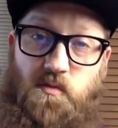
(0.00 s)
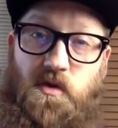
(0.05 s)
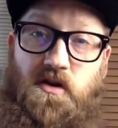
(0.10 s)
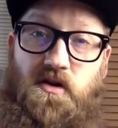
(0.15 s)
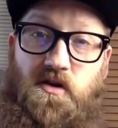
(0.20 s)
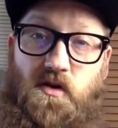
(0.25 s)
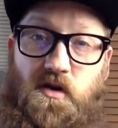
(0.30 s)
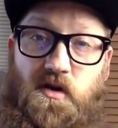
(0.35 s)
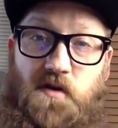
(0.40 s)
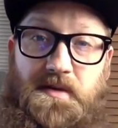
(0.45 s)
We are
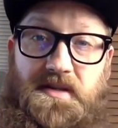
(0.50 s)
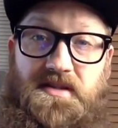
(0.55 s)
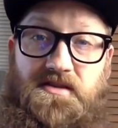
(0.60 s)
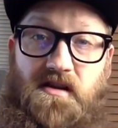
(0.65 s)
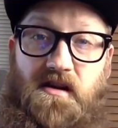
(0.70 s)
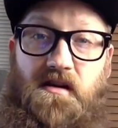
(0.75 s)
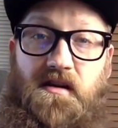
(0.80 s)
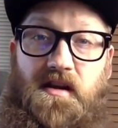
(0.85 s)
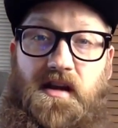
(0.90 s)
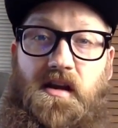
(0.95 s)
going to be
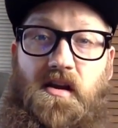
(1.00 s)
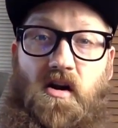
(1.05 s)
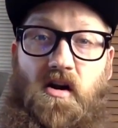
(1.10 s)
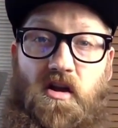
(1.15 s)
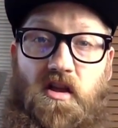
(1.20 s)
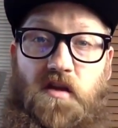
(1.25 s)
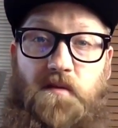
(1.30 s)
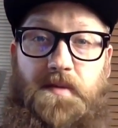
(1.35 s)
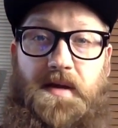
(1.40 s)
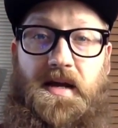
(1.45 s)
talking
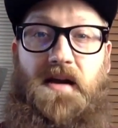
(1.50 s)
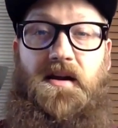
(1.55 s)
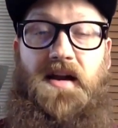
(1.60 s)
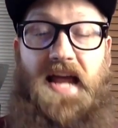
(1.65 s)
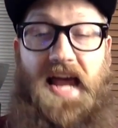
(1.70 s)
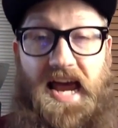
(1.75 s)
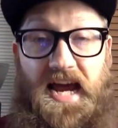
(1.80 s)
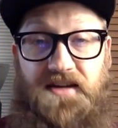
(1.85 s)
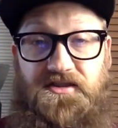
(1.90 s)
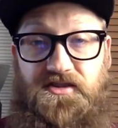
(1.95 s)
all about
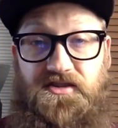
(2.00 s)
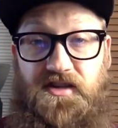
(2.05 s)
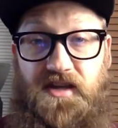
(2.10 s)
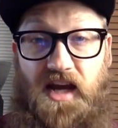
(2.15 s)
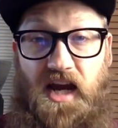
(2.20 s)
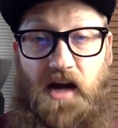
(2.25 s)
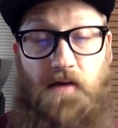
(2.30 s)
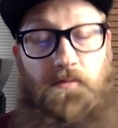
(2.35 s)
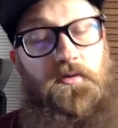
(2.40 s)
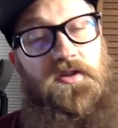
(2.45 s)
action
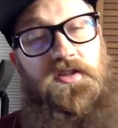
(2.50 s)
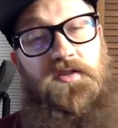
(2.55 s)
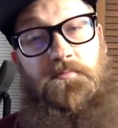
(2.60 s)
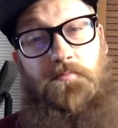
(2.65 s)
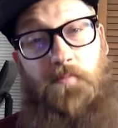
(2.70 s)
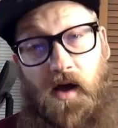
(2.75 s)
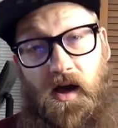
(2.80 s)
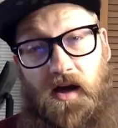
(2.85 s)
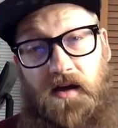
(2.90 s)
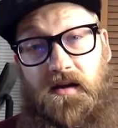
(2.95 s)
cameras,
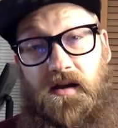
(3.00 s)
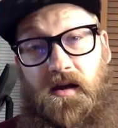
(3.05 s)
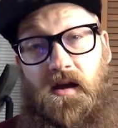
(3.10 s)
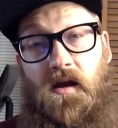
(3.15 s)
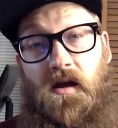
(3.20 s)
but